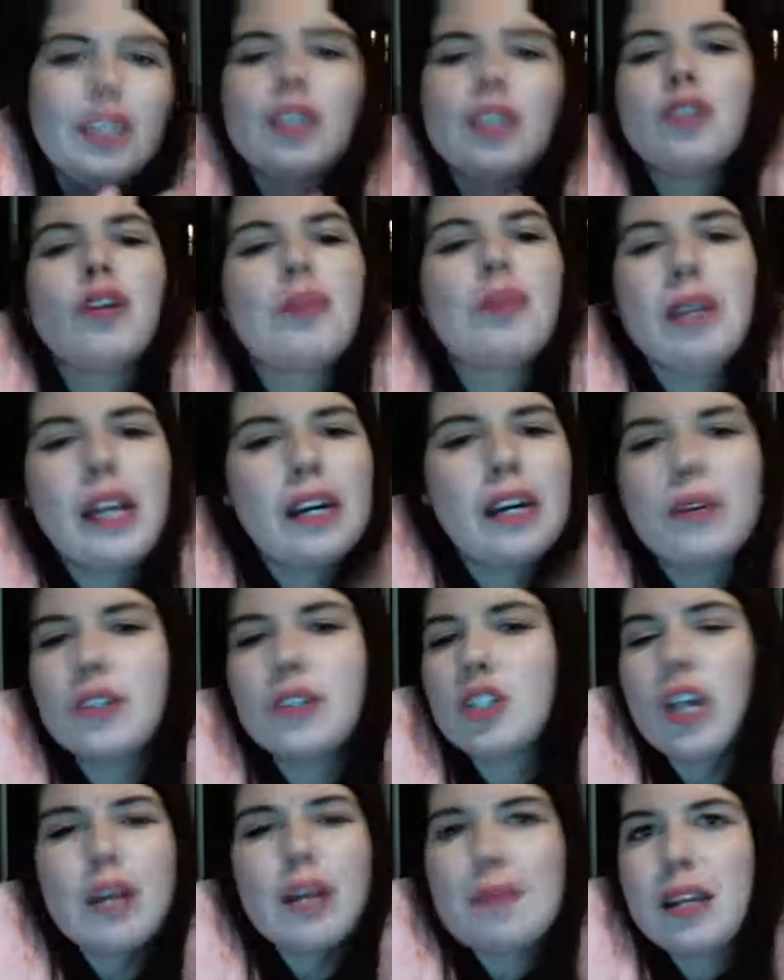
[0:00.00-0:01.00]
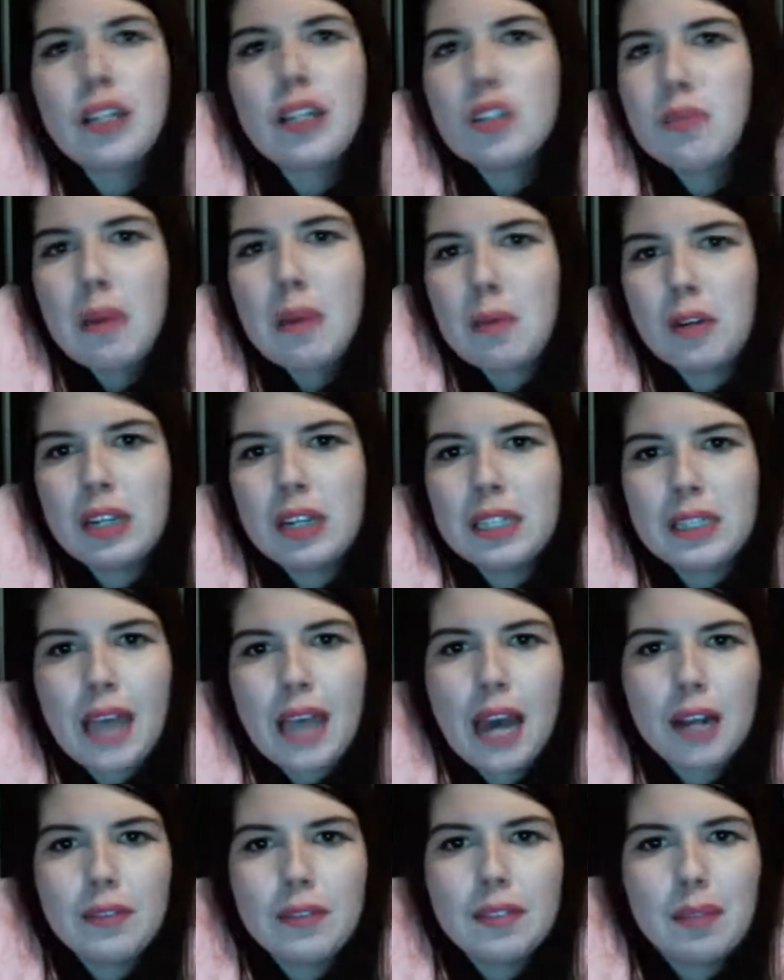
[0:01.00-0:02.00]
Look, normally I always try and make new memories
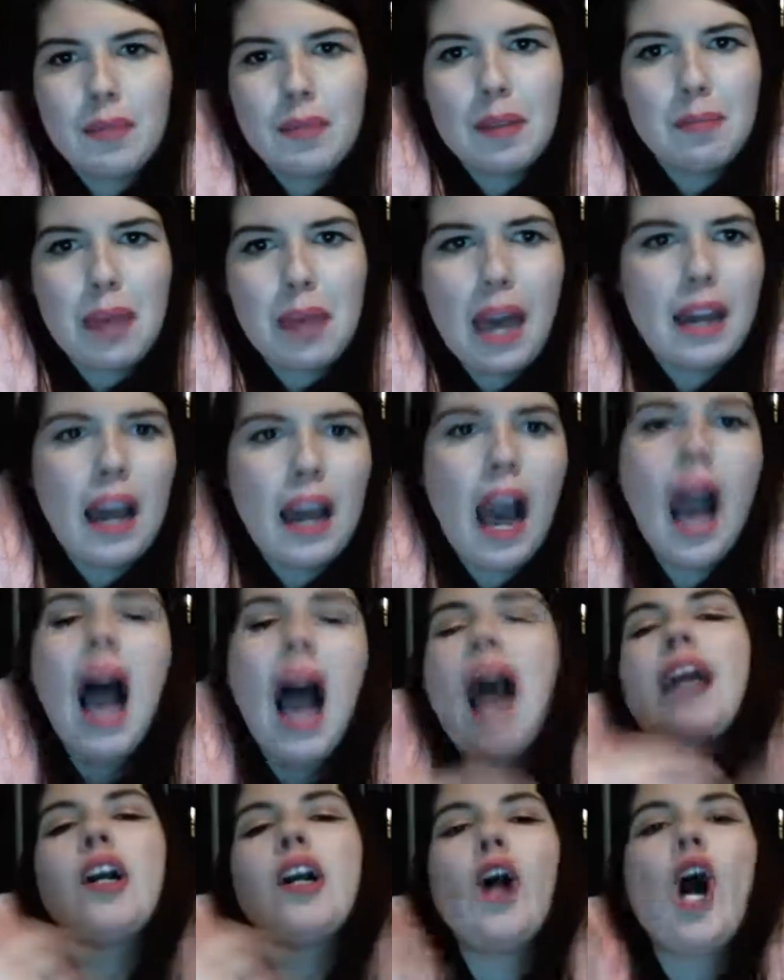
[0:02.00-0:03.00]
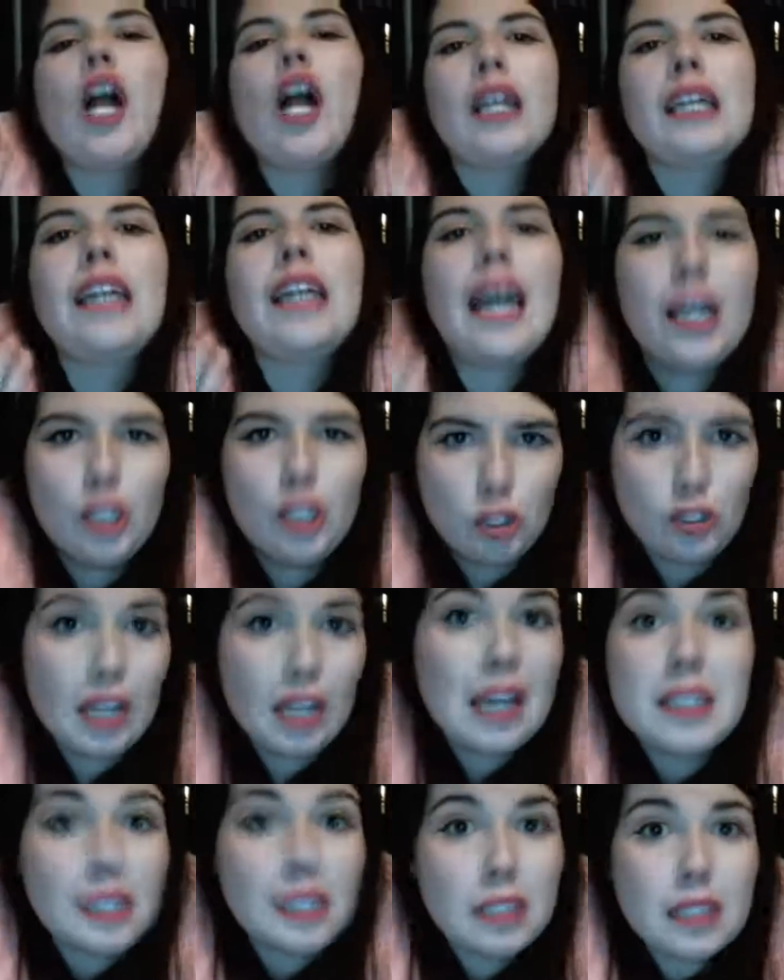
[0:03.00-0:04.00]
out of something bad. I call it
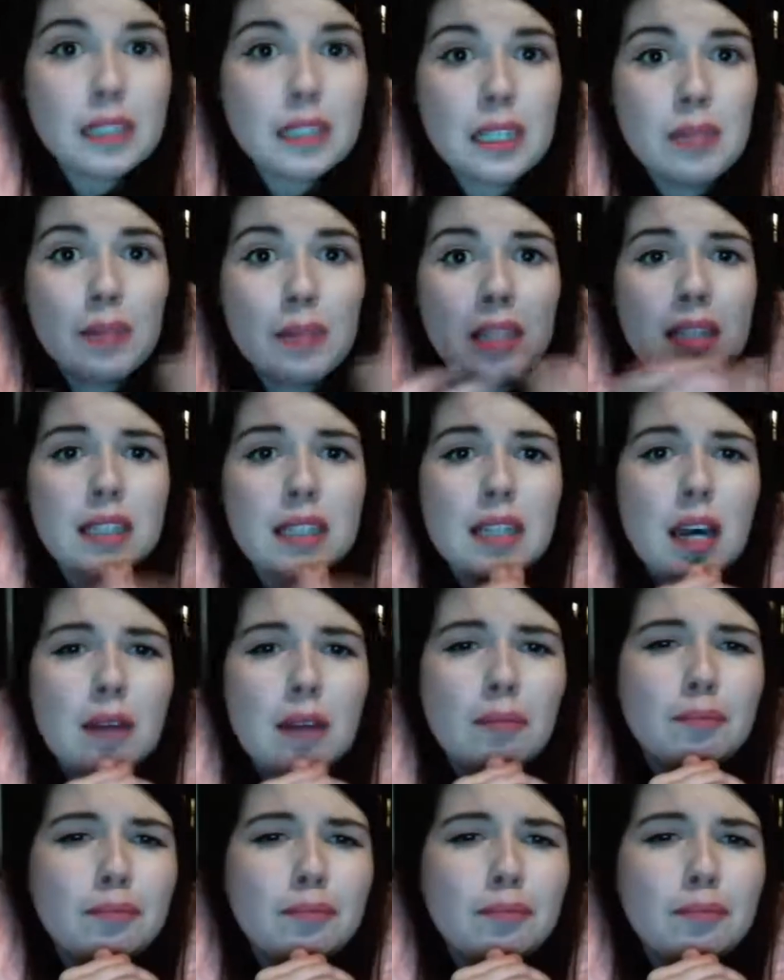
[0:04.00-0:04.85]
exercising the demons.